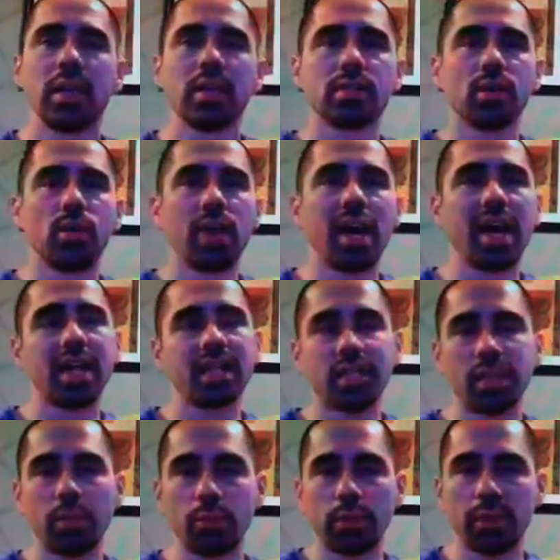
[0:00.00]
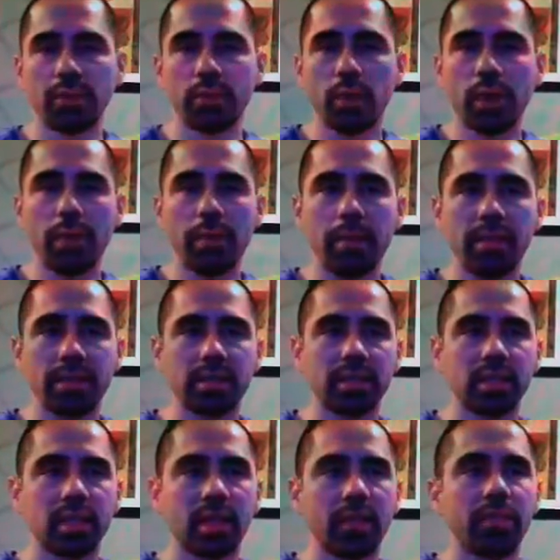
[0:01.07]
so I had to get rid of quite a bit of
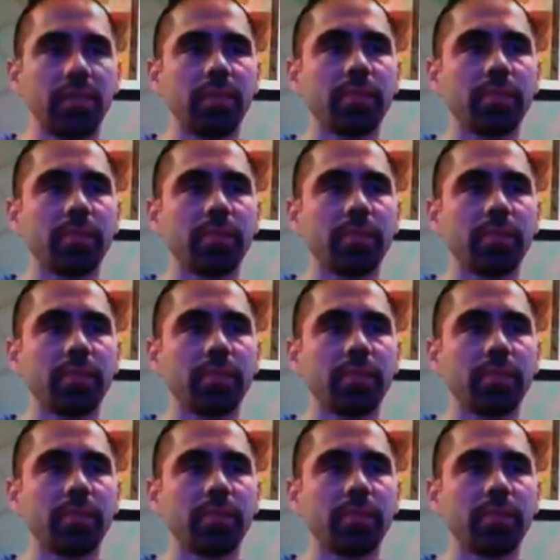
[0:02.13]
stuff.